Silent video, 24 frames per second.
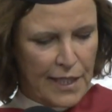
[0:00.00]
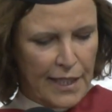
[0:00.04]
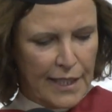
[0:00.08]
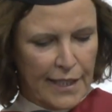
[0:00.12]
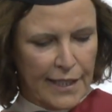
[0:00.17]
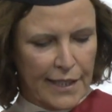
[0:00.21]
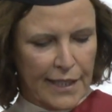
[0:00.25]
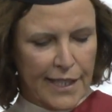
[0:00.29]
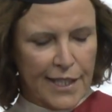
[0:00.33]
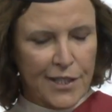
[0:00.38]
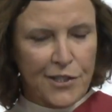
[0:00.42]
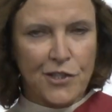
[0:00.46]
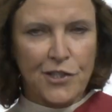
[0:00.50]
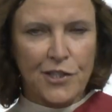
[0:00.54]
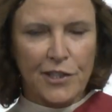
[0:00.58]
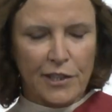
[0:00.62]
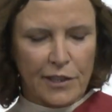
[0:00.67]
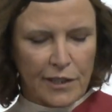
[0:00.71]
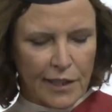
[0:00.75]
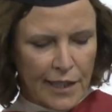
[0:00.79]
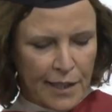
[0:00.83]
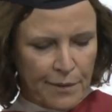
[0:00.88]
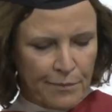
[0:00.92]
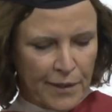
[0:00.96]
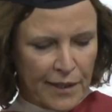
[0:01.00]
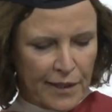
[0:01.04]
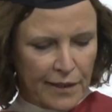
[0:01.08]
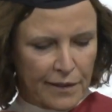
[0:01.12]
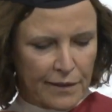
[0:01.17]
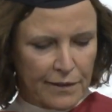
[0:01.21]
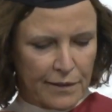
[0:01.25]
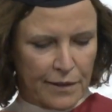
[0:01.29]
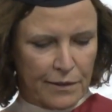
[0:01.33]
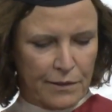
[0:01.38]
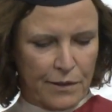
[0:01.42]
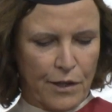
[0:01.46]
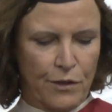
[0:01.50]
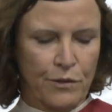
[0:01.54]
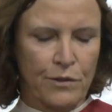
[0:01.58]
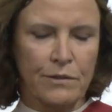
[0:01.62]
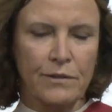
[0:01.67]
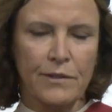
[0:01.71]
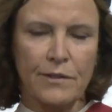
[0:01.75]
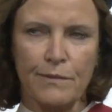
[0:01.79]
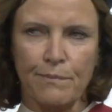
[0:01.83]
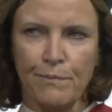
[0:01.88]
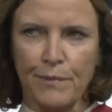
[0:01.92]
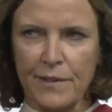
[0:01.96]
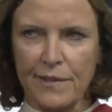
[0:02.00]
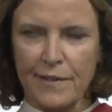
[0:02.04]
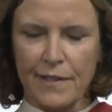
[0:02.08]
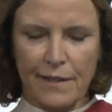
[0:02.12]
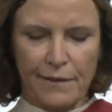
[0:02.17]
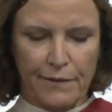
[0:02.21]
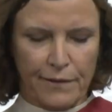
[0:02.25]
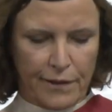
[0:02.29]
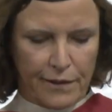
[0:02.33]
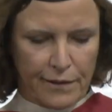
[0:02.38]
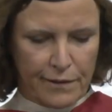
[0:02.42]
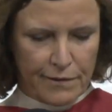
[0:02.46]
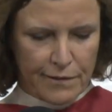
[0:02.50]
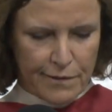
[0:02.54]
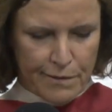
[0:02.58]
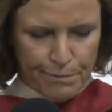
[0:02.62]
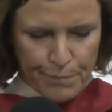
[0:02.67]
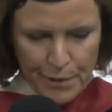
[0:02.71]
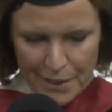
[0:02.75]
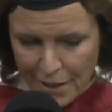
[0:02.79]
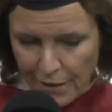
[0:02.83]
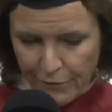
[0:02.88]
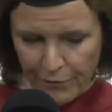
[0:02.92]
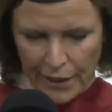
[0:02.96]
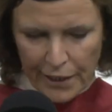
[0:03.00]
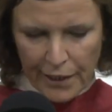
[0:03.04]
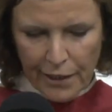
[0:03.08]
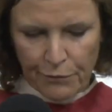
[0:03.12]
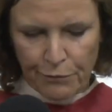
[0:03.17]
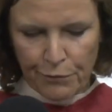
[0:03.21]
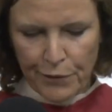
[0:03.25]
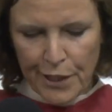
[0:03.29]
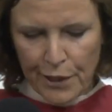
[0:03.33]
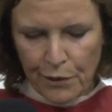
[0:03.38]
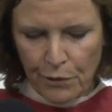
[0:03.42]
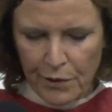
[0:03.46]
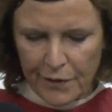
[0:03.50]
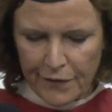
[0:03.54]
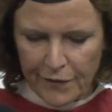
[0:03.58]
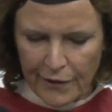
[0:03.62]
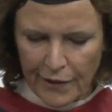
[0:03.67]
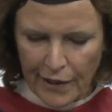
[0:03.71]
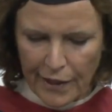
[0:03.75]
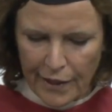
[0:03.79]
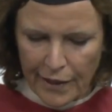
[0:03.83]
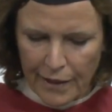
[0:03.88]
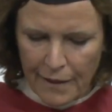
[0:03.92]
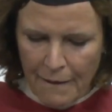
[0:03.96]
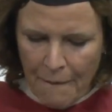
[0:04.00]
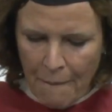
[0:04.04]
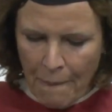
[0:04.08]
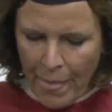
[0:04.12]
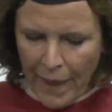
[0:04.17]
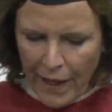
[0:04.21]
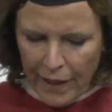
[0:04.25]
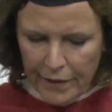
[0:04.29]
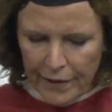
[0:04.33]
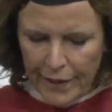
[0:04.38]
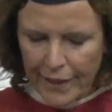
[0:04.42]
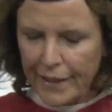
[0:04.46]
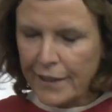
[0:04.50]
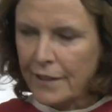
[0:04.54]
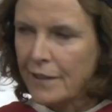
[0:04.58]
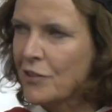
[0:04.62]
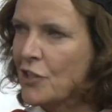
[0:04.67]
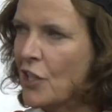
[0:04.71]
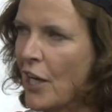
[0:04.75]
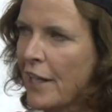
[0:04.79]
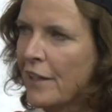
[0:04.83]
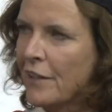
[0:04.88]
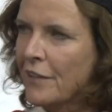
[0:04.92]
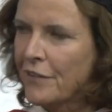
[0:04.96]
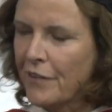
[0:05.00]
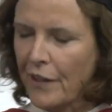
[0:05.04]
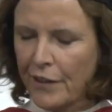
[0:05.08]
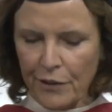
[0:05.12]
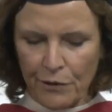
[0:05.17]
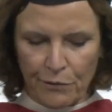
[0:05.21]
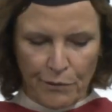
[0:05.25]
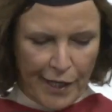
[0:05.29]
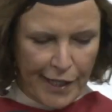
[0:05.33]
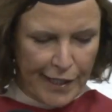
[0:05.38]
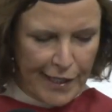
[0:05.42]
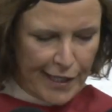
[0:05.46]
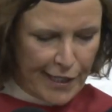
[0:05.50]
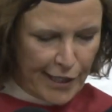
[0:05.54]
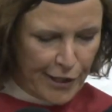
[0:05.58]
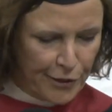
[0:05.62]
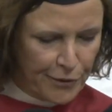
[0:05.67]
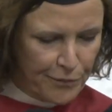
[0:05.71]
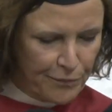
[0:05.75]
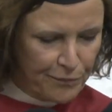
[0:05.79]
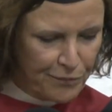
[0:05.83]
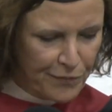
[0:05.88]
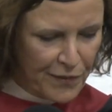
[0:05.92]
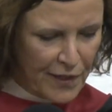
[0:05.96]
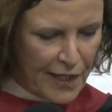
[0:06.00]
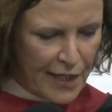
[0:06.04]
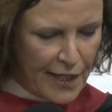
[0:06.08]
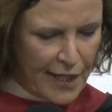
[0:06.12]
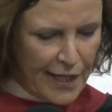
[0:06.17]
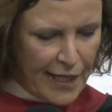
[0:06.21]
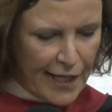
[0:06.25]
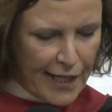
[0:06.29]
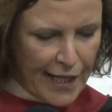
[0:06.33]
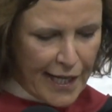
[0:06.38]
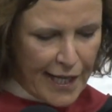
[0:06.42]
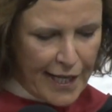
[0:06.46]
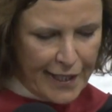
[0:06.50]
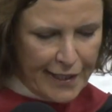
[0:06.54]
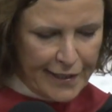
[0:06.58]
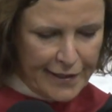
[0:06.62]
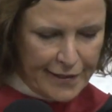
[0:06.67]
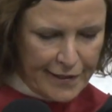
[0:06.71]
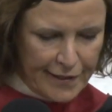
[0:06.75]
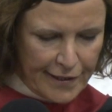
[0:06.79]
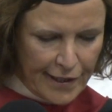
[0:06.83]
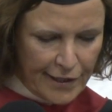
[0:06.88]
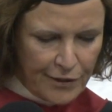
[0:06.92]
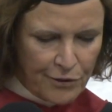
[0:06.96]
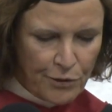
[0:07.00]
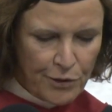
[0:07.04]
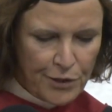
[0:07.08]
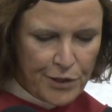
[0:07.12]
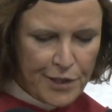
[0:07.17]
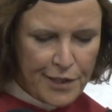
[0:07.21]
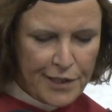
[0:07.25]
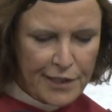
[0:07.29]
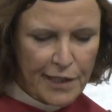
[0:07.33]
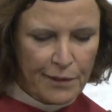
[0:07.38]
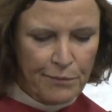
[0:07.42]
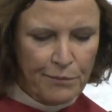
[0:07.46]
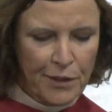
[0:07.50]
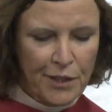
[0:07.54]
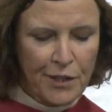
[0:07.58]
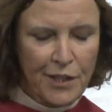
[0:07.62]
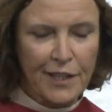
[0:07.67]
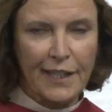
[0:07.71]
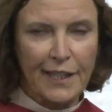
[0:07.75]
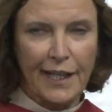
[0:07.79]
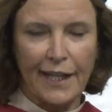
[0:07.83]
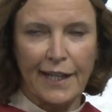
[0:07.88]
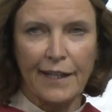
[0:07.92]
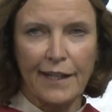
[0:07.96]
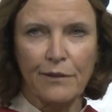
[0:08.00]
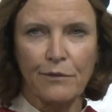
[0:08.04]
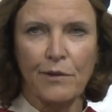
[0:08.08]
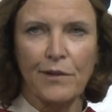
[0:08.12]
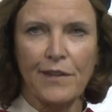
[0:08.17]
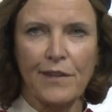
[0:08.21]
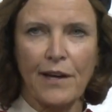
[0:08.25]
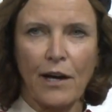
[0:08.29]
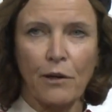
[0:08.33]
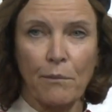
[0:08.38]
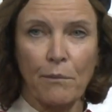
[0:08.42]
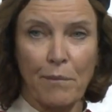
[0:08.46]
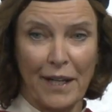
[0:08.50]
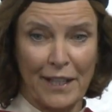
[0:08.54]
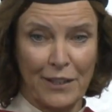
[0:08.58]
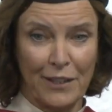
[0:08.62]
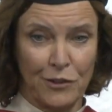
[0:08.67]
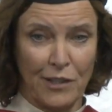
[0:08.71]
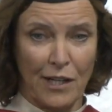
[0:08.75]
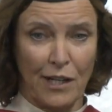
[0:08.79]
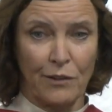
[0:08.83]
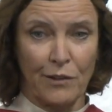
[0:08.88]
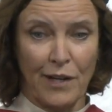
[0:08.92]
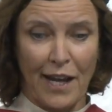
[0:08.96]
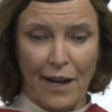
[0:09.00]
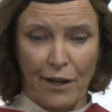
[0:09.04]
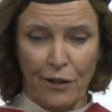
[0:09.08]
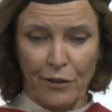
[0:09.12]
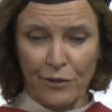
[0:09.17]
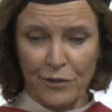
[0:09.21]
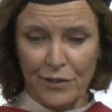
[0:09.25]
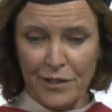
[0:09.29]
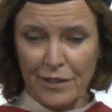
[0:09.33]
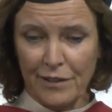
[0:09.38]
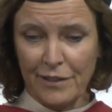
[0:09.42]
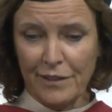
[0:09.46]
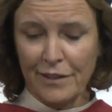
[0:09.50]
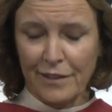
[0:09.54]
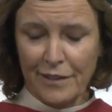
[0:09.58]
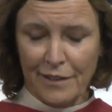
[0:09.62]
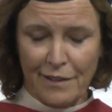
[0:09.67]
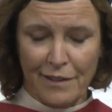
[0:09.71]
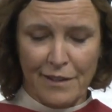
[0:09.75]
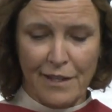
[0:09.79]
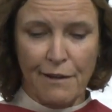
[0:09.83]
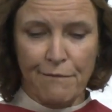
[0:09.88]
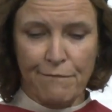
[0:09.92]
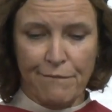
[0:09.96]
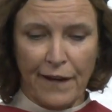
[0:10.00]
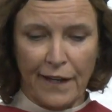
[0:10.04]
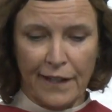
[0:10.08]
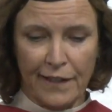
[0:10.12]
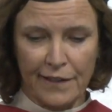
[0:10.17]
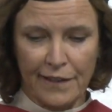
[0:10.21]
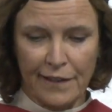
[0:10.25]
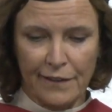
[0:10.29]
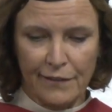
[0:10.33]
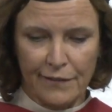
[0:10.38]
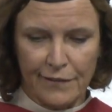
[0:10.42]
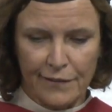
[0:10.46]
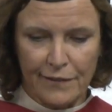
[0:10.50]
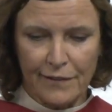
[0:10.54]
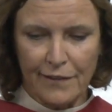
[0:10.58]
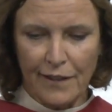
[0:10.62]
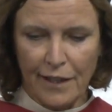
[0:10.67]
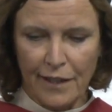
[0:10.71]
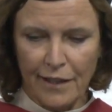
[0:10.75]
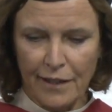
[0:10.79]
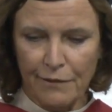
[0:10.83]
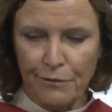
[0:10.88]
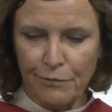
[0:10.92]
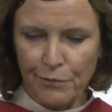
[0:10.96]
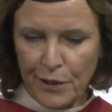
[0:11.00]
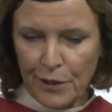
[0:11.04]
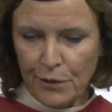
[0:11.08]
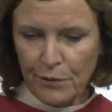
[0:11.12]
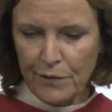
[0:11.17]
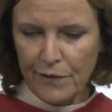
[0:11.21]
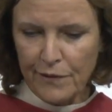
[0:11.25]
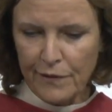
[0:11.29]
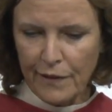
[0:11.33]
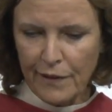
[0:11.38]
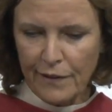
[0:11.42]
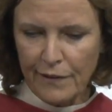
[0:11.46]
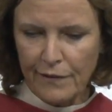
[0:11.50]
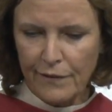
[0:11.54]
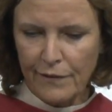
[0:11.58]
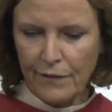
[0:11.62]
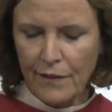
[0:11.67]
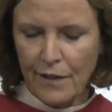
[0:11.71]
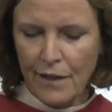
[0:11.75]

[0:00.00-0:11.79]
each claiming their own specific frequency, like channels on a radio. In order to communicate without being drowned out, they find these uh, frequencies.